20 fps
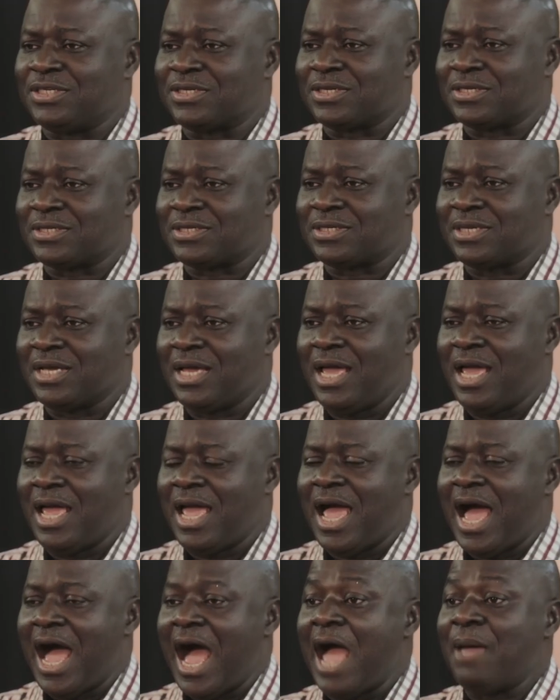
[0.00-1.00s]
Jesus,
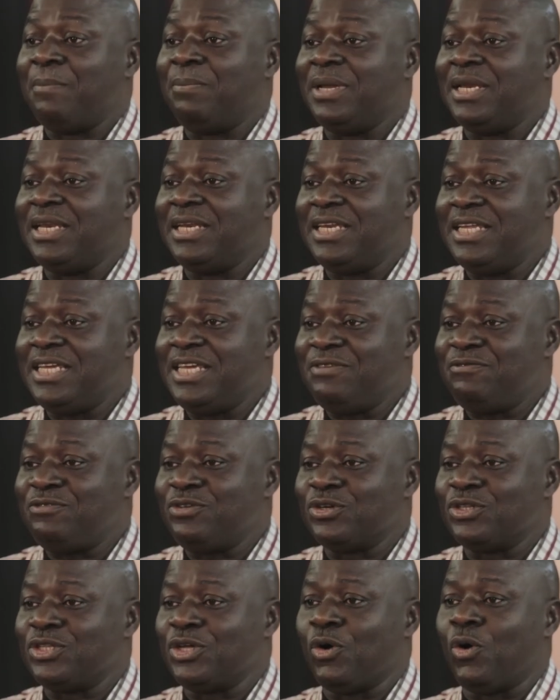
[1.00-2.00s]
I
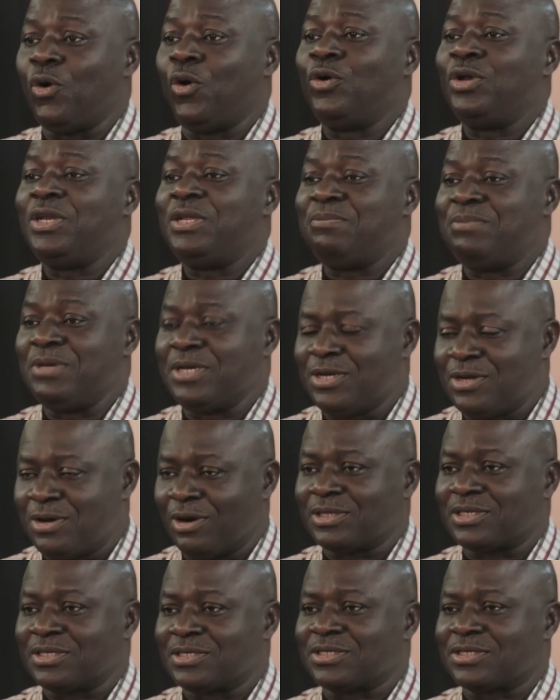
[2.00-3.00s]
believe you're the only
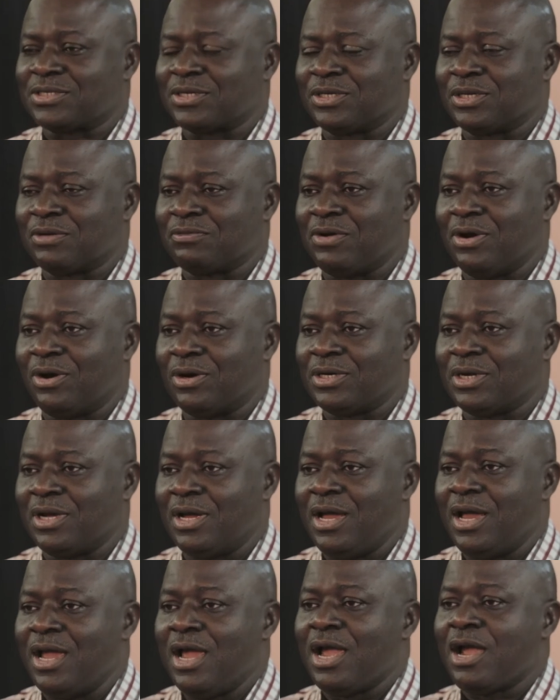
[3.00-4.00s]
begotten Son of
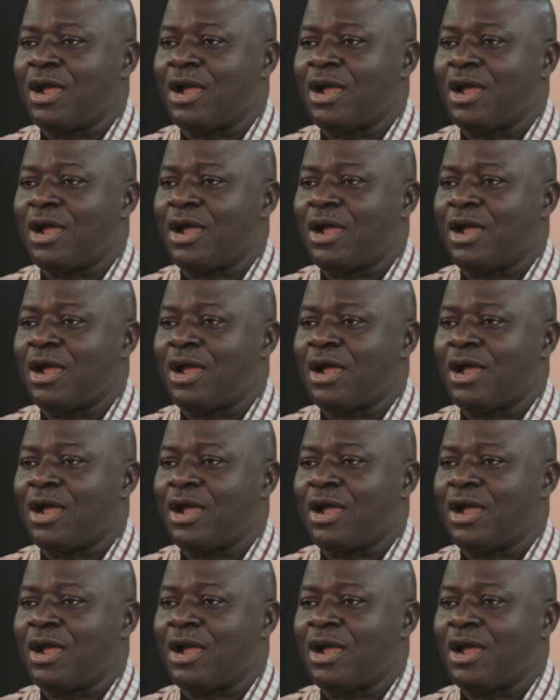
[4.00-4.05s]
God.